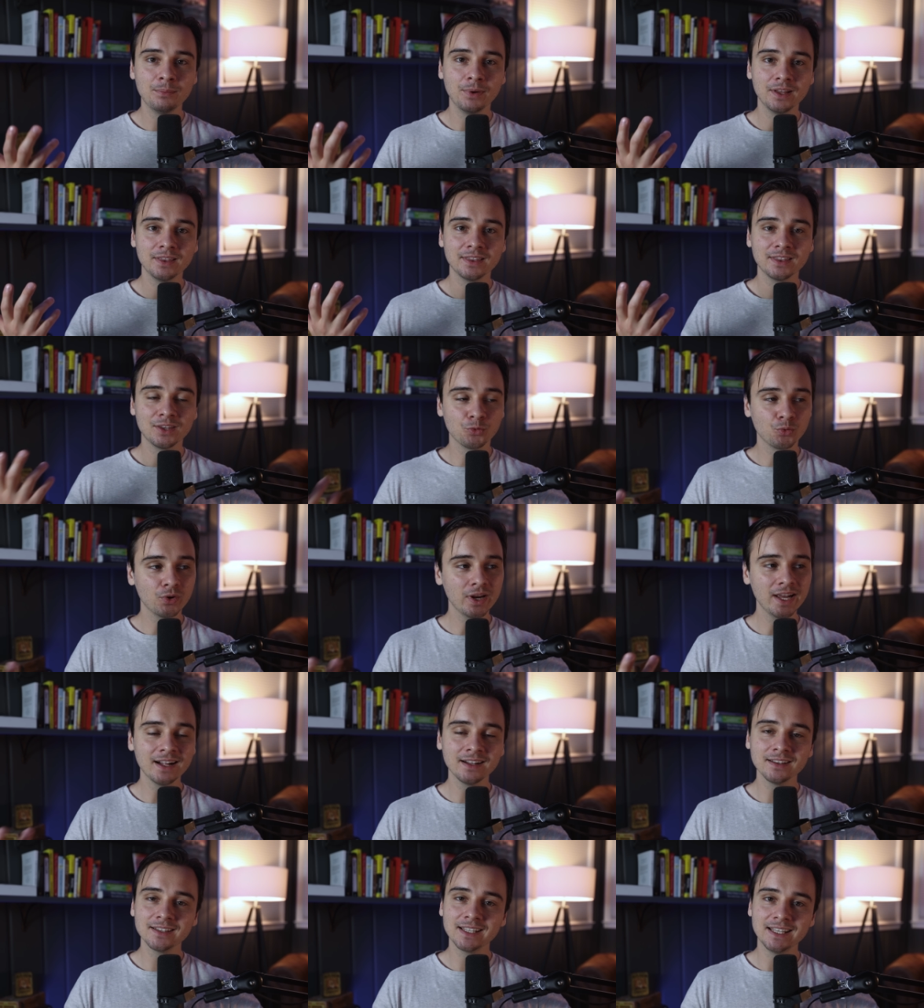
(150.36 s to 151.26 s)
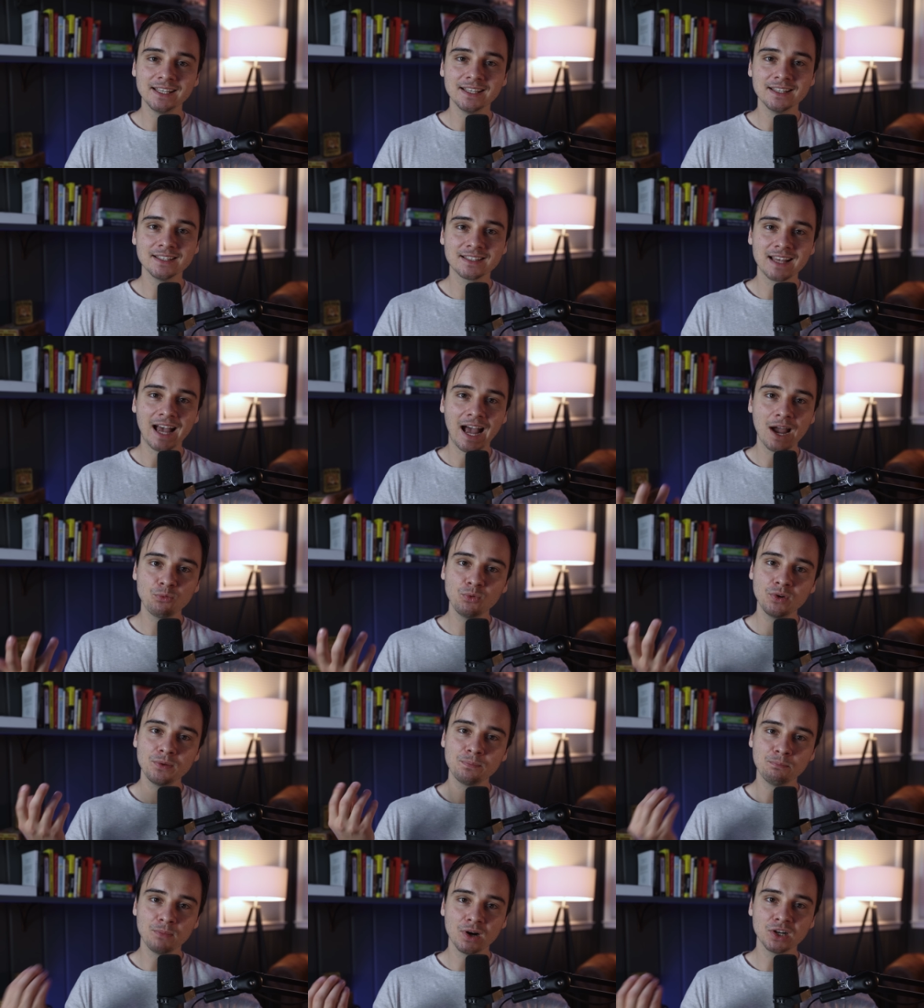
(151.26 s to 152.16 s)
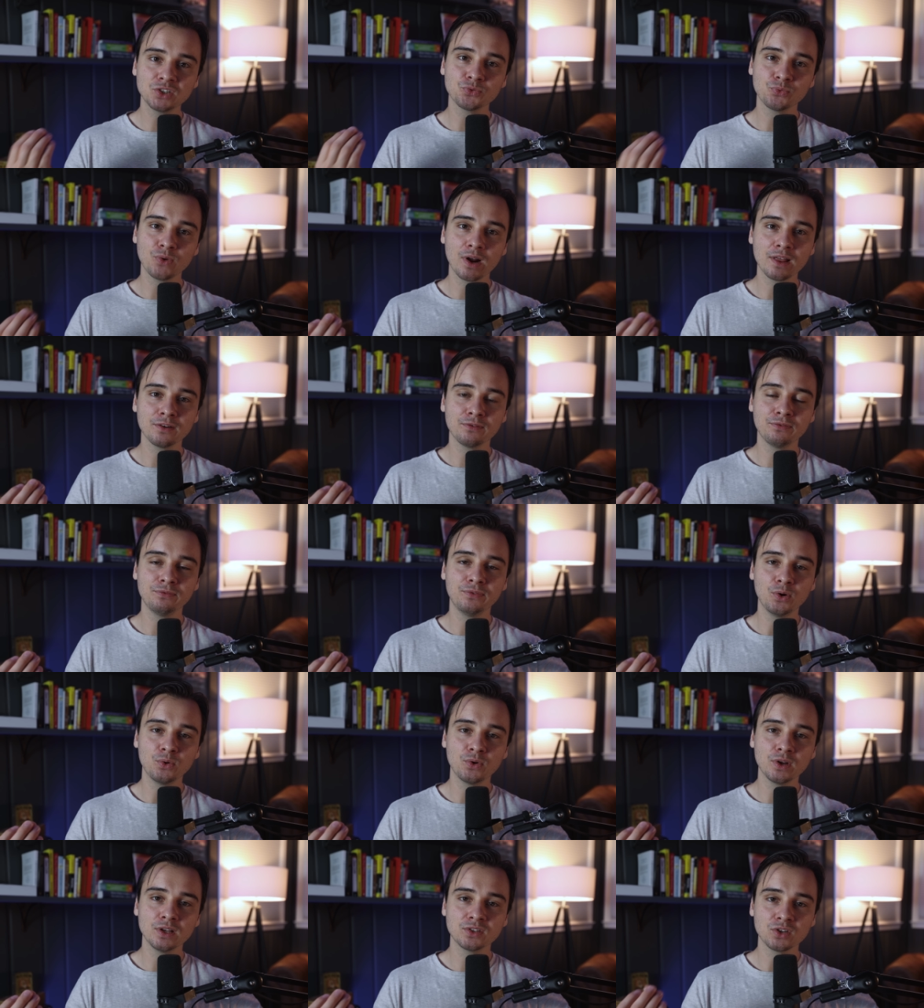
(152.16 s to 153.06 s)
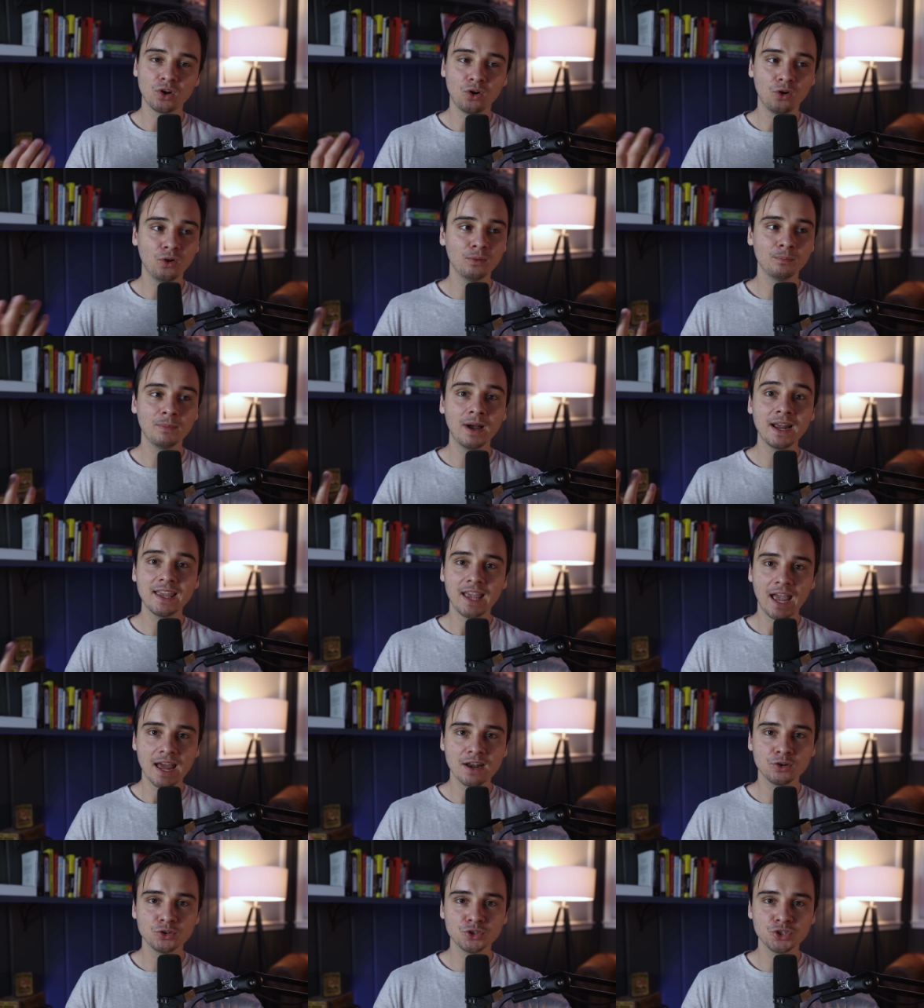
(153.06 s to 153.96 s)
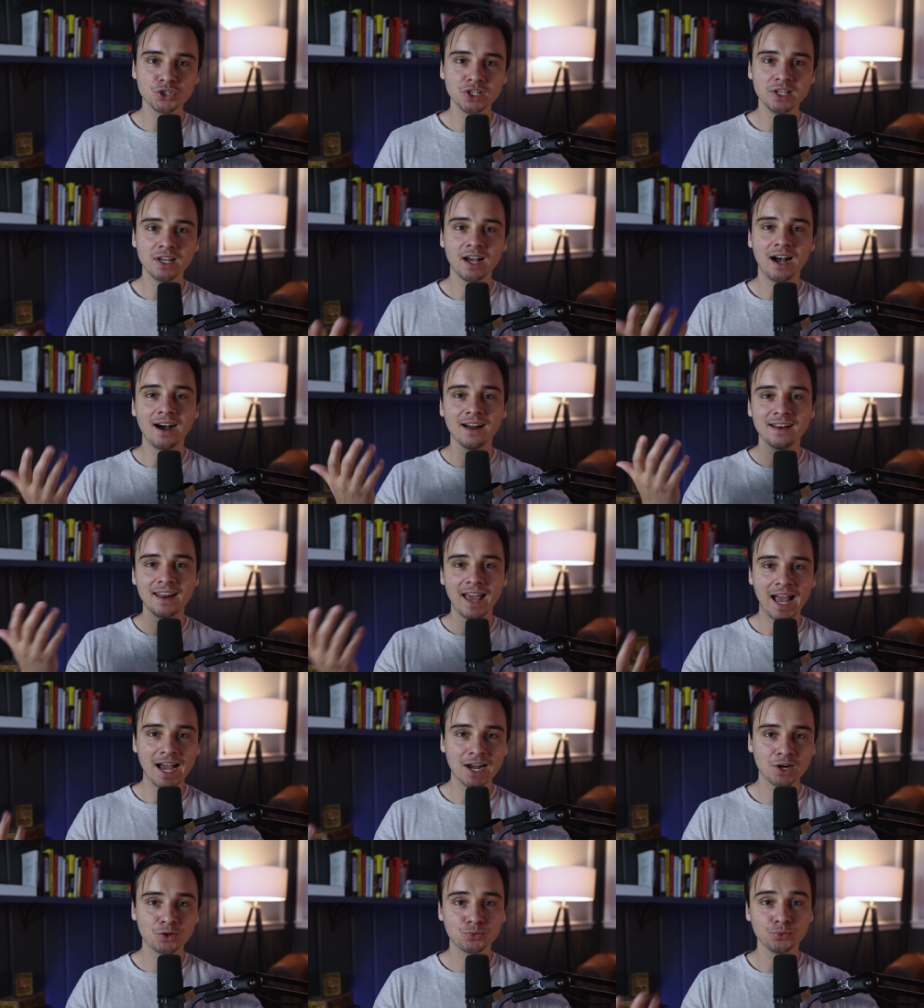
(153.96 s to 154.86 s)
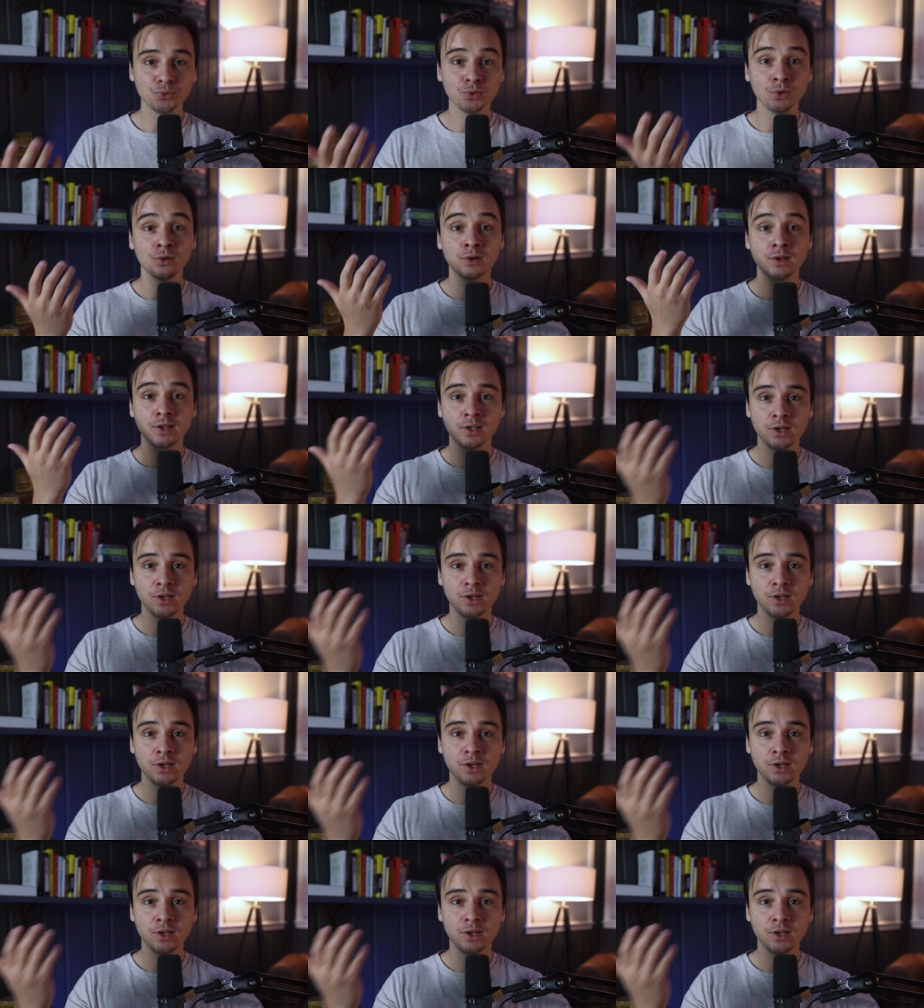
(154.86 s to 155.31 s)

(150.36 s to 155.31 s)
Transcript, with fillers: but the reality is I would much rather focus all my energy on actual